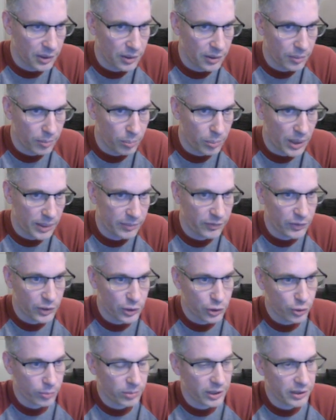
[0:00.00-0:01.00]
Bobby
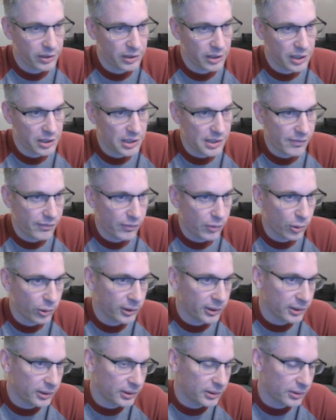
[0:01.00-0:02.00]
Fischer played knight
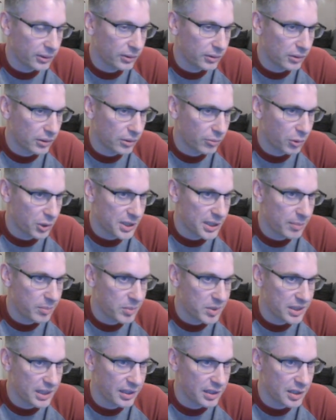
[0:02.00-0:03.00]
d4, which seems
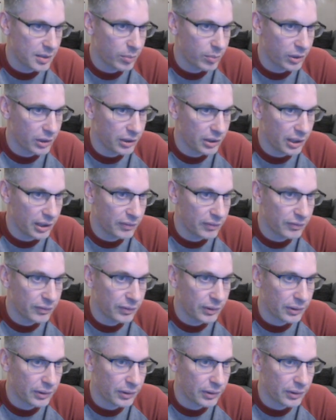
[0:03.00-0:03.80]
sensible enough.